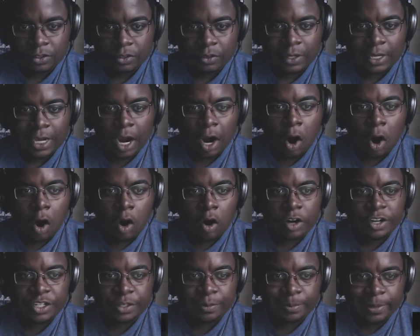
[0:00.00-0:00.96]
got
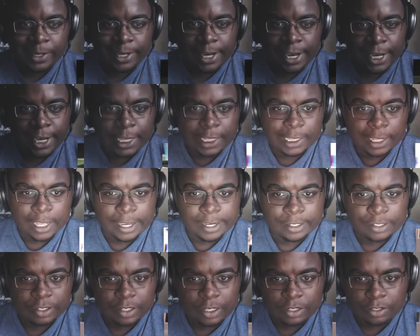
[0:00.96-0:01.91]
RGB
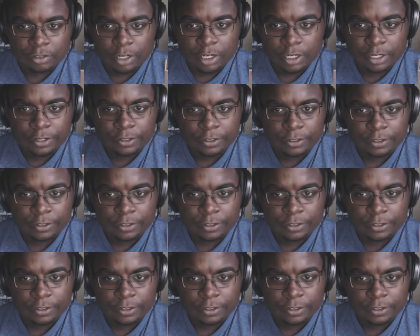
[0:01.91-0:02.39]
headlights. That's crazy.